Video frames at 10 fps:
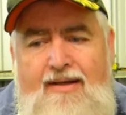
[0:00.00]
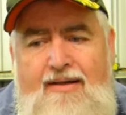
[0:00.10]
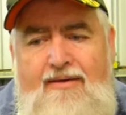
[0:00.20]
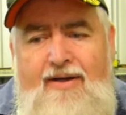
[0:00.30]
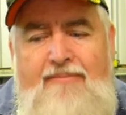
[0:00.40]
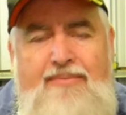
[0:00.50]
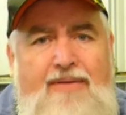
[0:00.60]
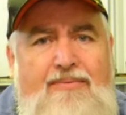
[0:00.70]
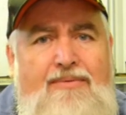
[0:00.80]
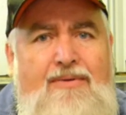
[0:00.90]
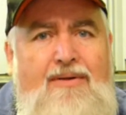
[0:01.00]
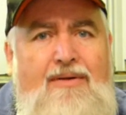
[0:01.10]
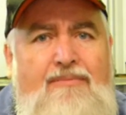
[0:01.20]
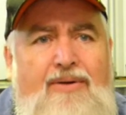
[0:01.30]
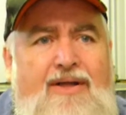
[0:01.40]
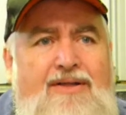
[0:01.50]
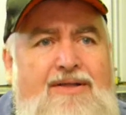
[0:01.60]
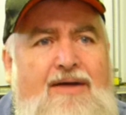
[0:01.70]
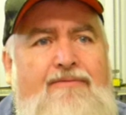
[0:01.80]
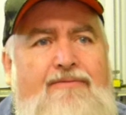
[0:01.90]
And I had people bringing
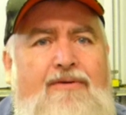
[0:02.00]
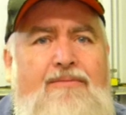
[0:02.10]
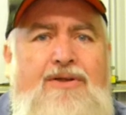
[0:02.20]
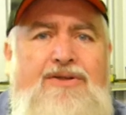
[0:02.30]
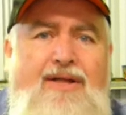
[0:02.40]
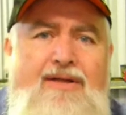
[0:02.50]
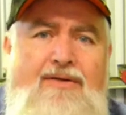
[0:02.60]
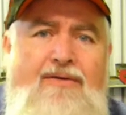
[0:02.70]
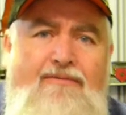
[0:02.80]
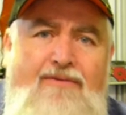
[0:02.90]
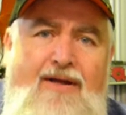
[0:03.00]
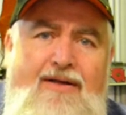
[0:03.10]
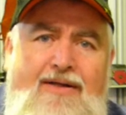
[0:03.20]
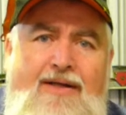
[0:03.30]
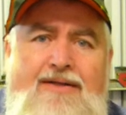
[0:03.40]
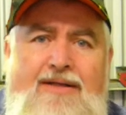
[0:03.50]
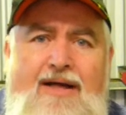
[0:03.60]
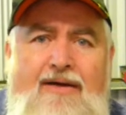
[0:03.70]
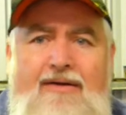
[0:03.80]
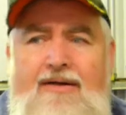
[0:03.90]
stuff from the shed that got flooded years
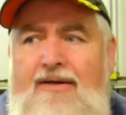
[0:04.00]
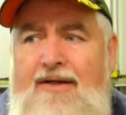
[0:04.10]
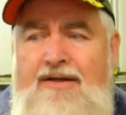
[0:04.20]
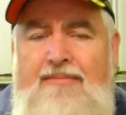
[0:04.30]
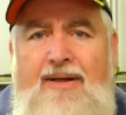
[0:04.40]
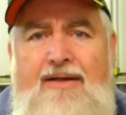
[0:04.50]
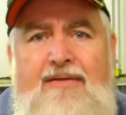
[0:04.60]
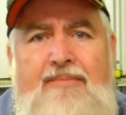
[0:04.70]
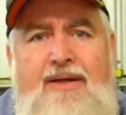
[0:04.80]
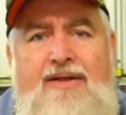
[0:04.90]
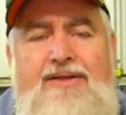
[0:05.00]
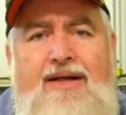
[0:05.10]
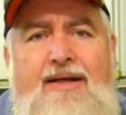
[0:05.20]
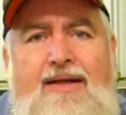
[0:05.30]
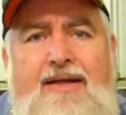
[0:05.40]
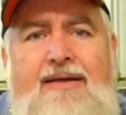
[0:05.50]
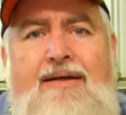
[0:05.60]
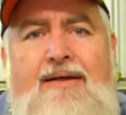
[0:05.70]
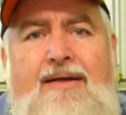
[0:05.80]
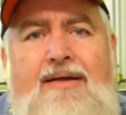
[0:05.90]
ago into Bundy Bears Shed here,
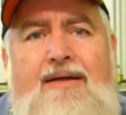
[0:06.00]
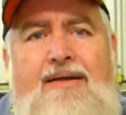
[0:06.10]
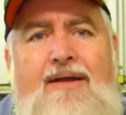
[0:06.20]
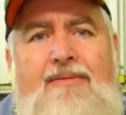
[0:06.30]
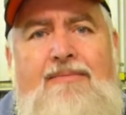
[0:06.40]
and